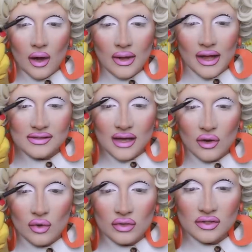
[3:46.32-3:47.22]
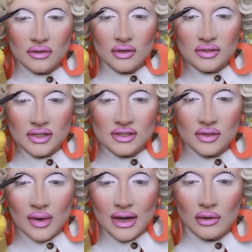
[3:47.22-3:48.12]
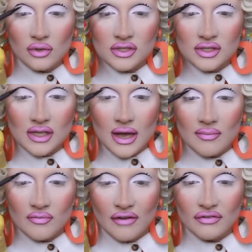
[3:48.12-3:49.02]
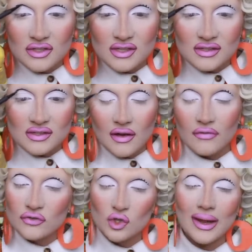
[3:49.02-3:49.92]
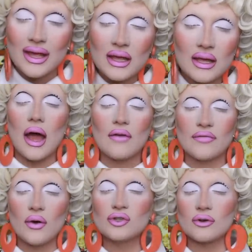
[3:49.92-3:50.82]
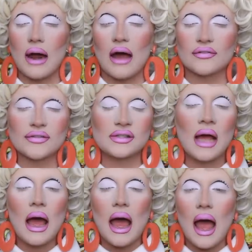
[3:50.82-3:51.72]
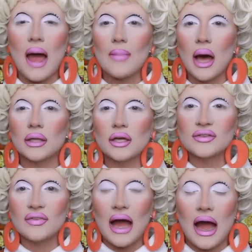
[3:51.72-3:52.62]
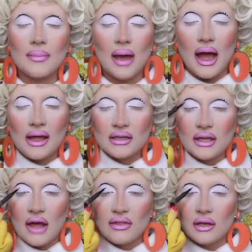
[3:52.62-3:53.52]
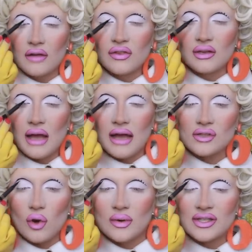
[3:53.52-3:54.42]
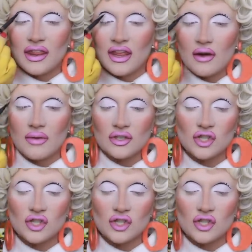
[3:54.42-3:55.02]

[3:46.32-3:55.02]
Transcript: Oh yes, I also noticed when I looked at references of Twiggy photographs, a lot of the lines are always thicker at the